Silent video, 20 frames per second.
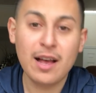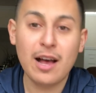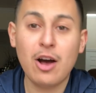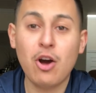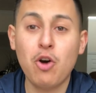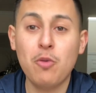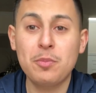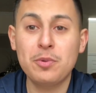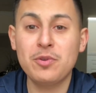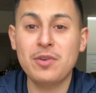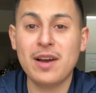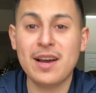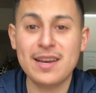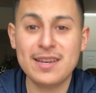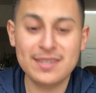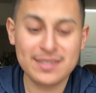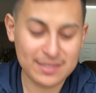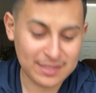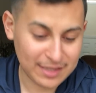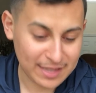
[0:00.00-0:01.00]
I hope you
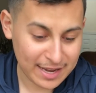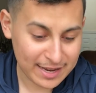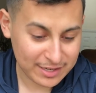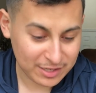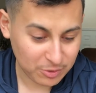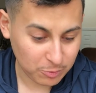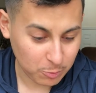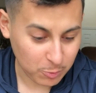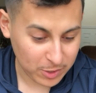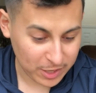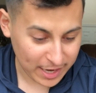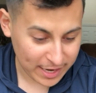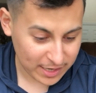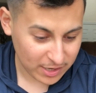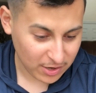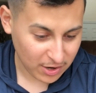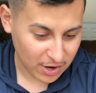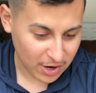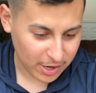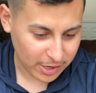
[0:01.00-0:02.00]
guys liked what I
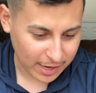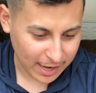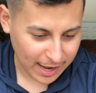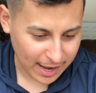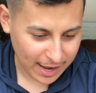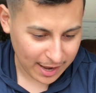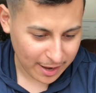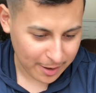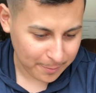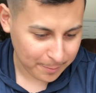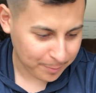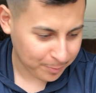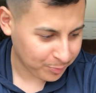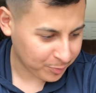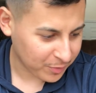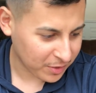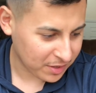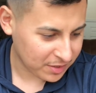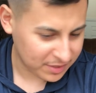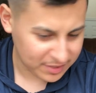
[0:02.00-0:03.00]
got. Um,
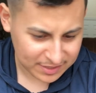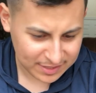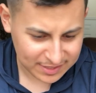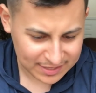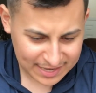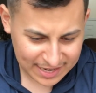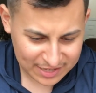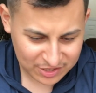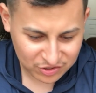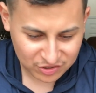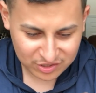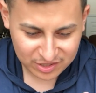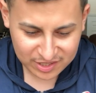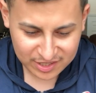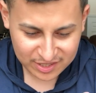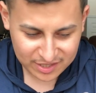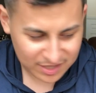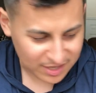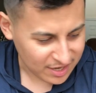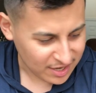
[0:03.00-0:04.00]
this is
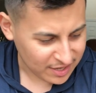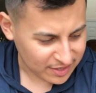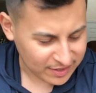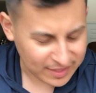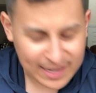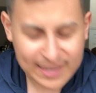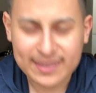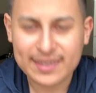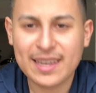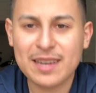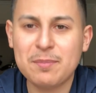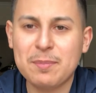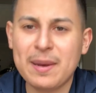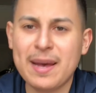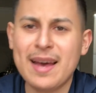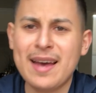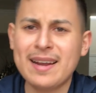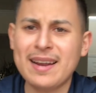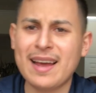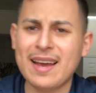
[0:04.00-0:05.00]
actually not that
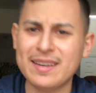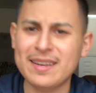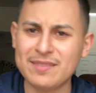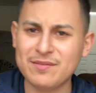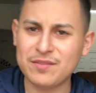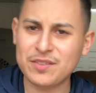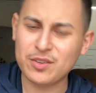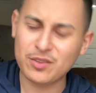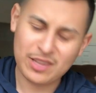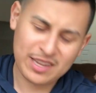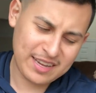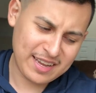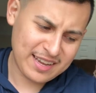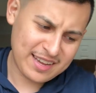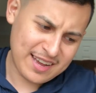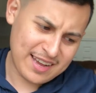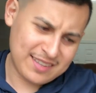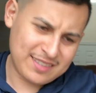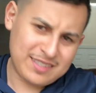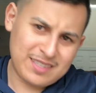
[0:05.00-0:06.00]
bad. I feel like I
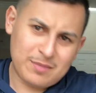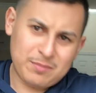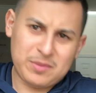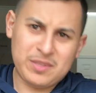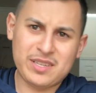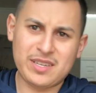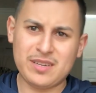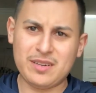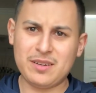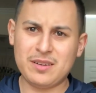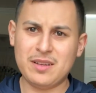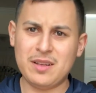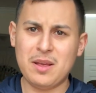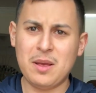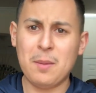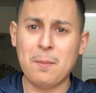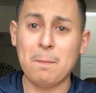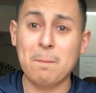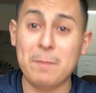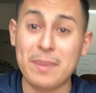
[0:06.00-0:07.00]
got something
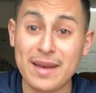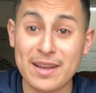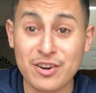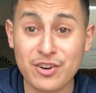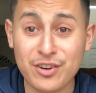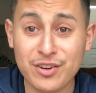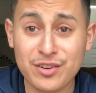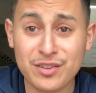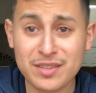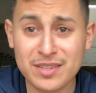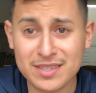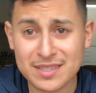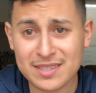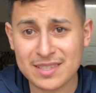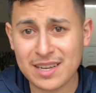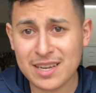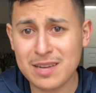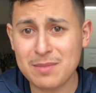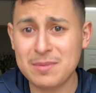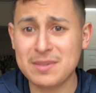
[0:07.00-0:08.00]
better this
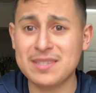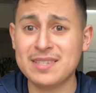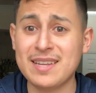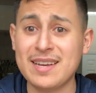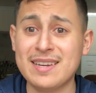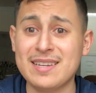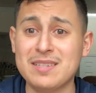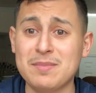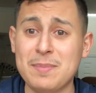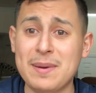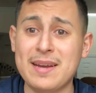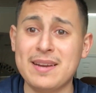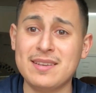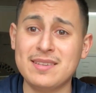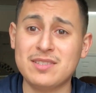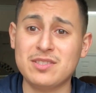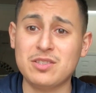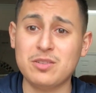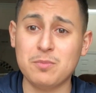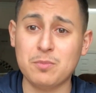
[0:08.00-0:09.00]
time. It's not as bad
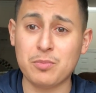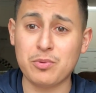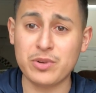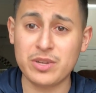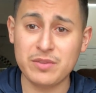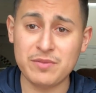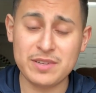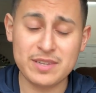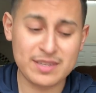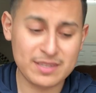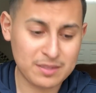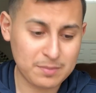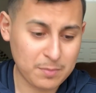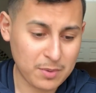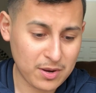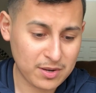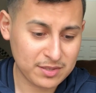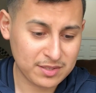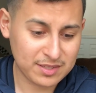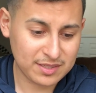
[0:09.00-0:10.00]
as the previous
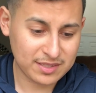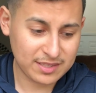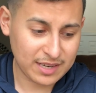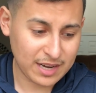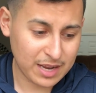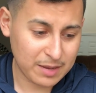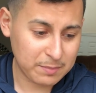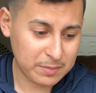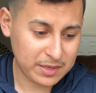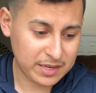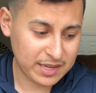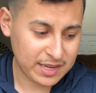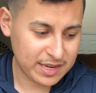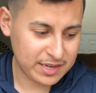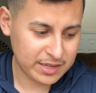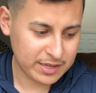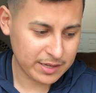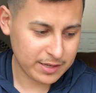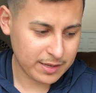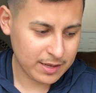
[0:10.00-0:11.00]
boxes that I've been
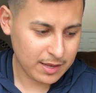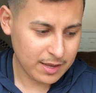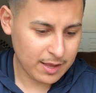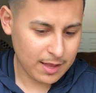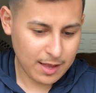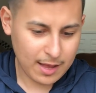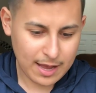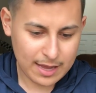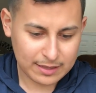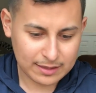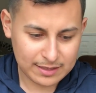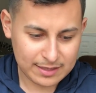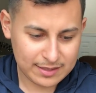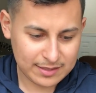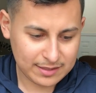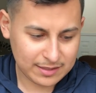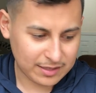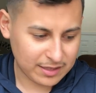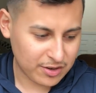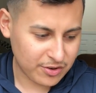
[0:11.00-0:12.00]
getting. At
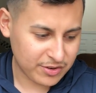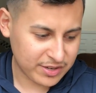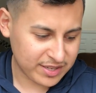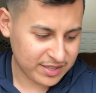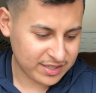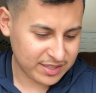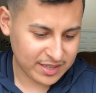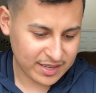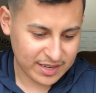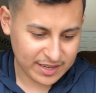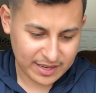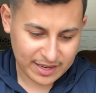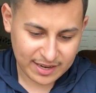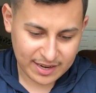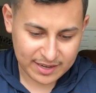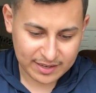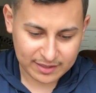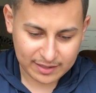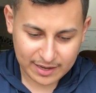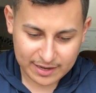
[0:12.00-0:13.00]
least they're Disney and I
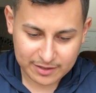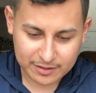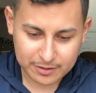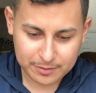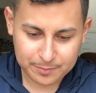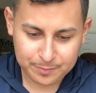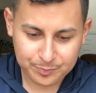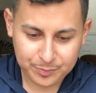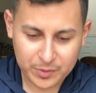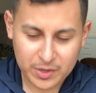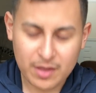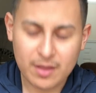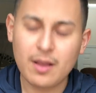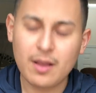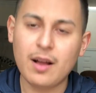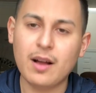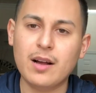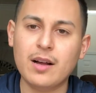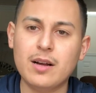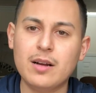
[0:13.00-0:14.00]
kind of like them.
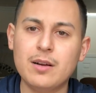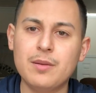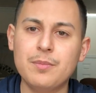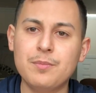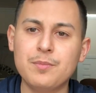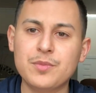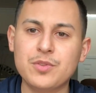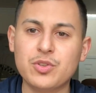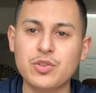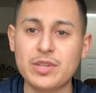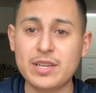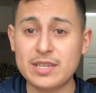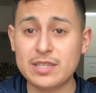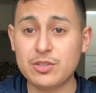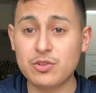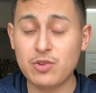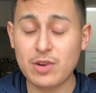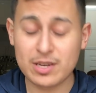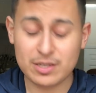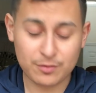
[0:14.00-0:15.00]
Um, so thanks
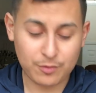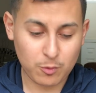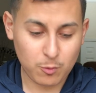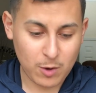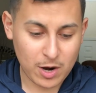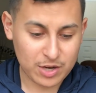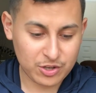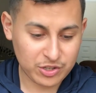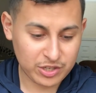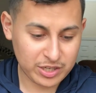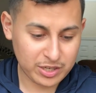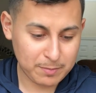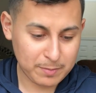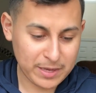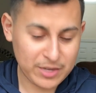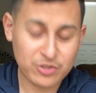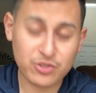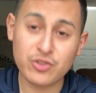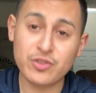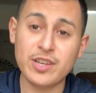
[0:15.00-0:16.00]
you guys for watching.
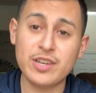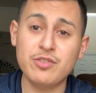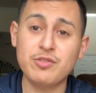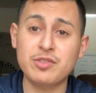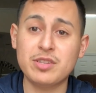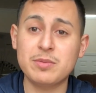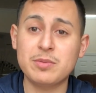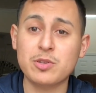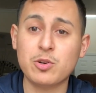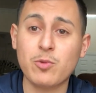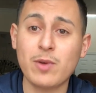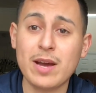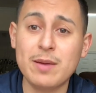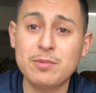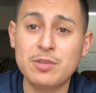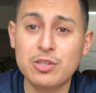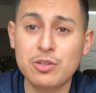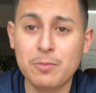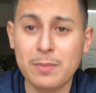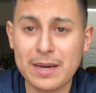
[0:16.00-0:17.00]
Make sure that you
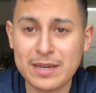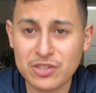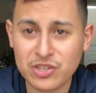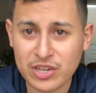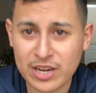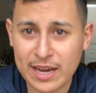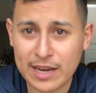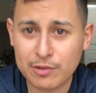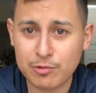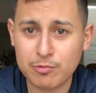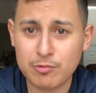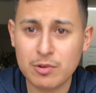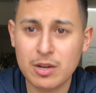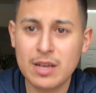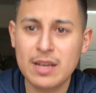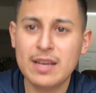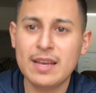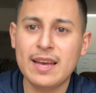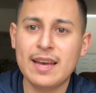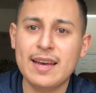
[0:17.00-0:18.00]
subscribe to my channel
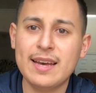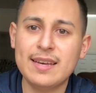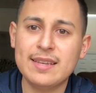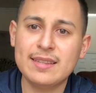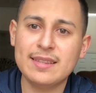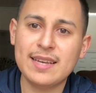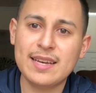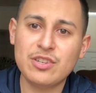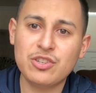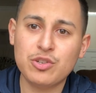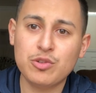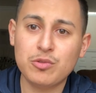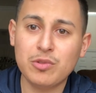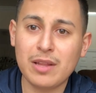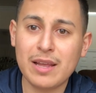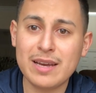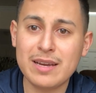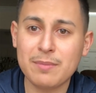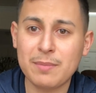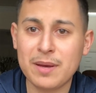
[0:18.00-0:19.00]
and that you
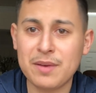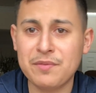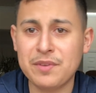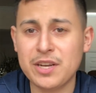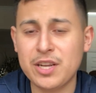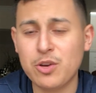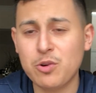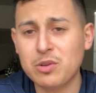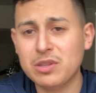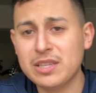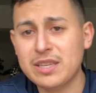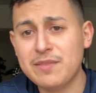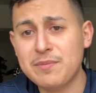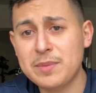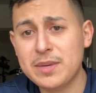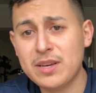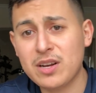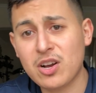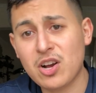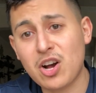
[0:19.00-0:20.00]
like my video and leave
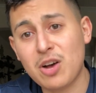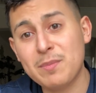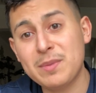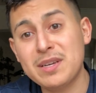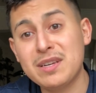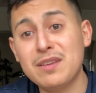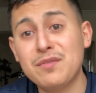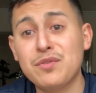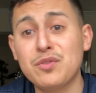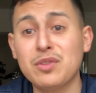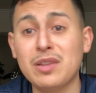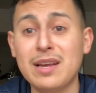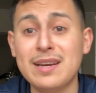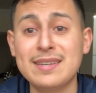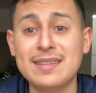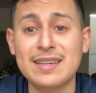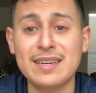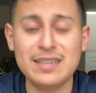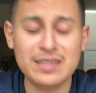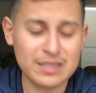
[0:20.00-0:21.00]
me a comment if you
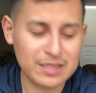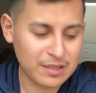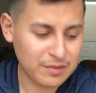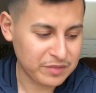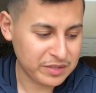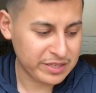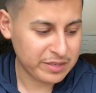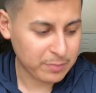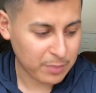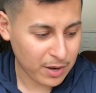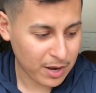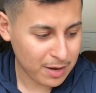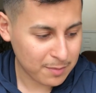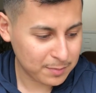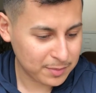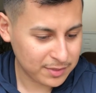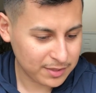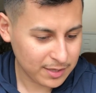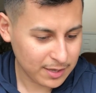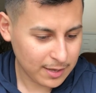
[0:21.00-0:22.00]
liked any of these
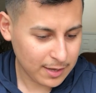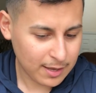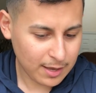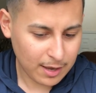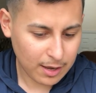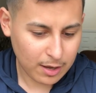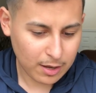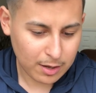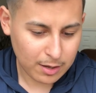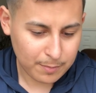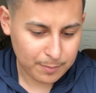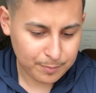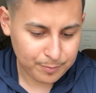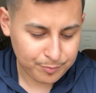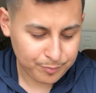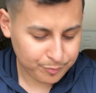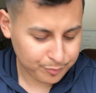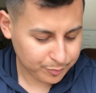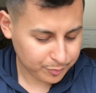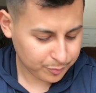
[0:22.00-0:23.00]
pops.
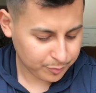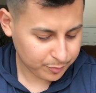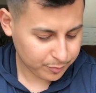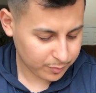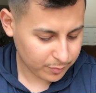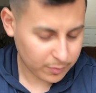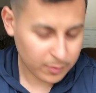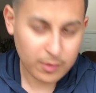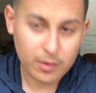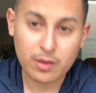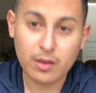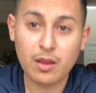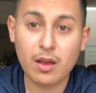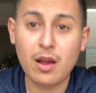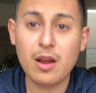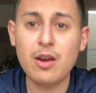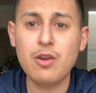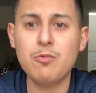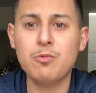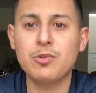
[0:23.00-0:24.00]
Um,
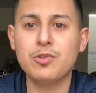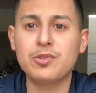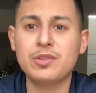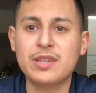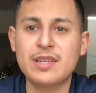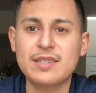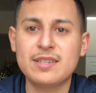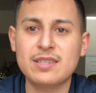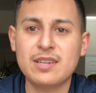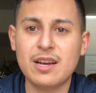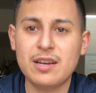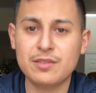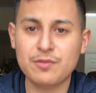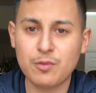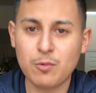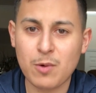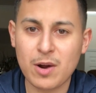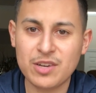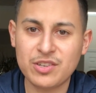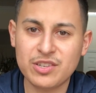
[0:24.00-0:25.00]
yeah, well, thanks guys
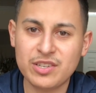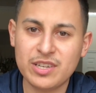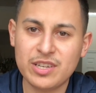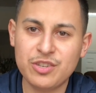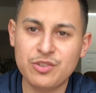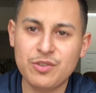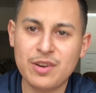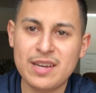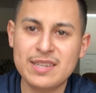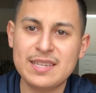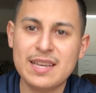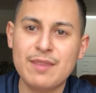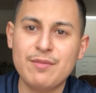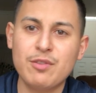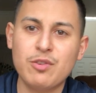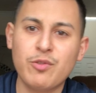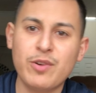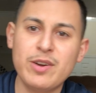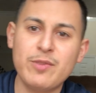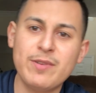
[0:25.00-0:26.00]
for watching, and you guys have
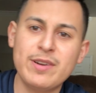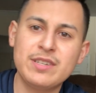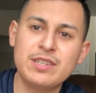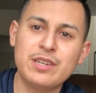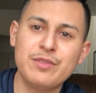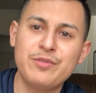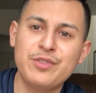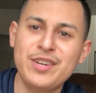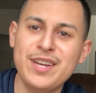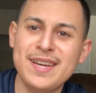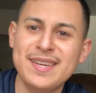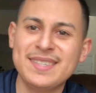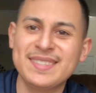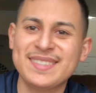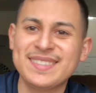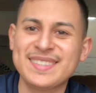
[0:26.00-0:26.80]
a great rest of your day.